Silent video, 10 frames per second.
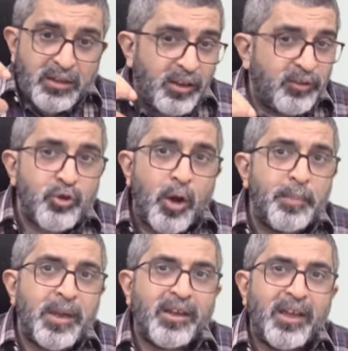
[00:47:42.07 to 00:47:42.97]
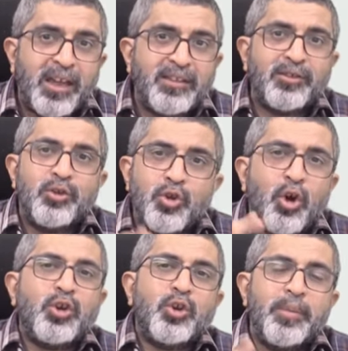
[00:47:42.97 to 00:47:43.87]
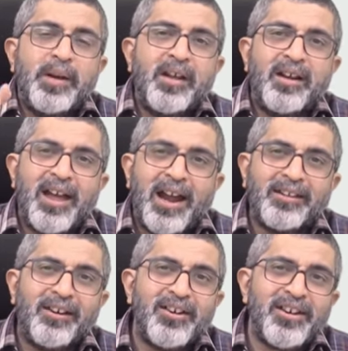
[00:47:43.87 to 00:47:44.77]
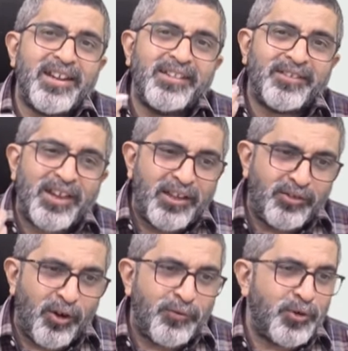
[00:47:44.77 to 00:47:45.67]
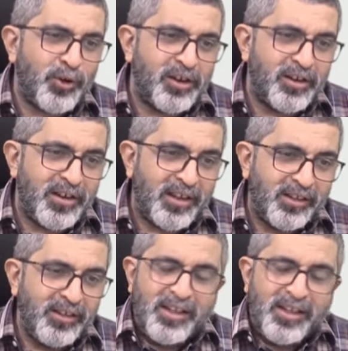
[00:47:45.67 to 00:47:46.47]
This topic is not to be done at early stage of your learning.